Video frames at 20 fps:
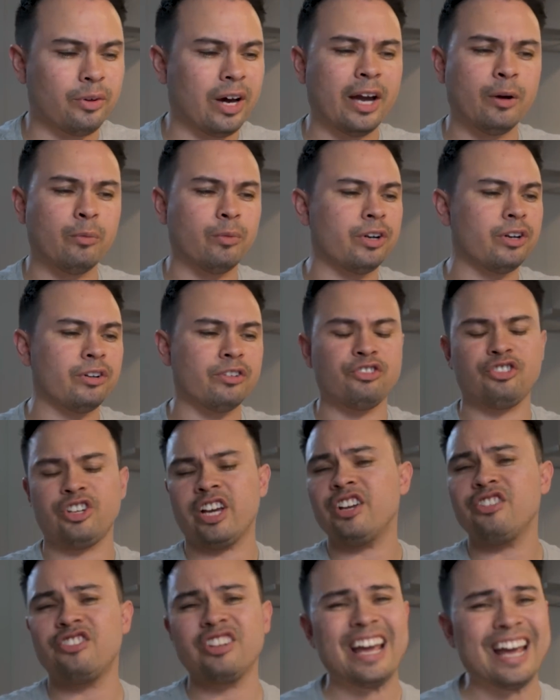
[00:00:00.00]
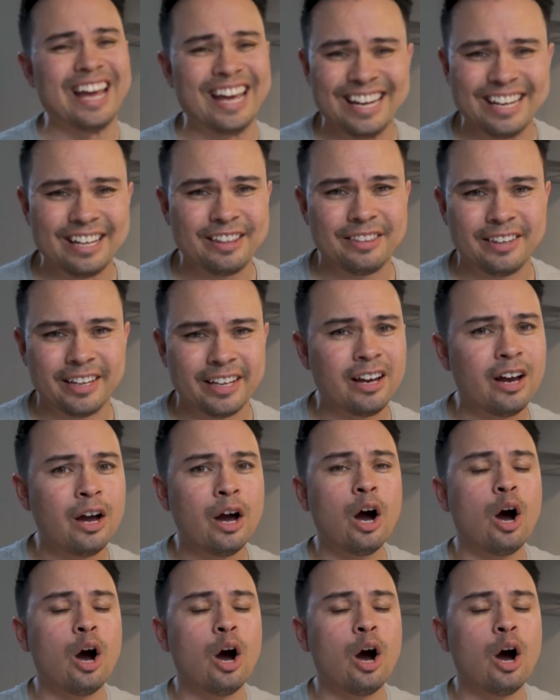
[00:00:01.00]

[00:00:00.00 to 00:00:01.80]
So I wouldn't change anything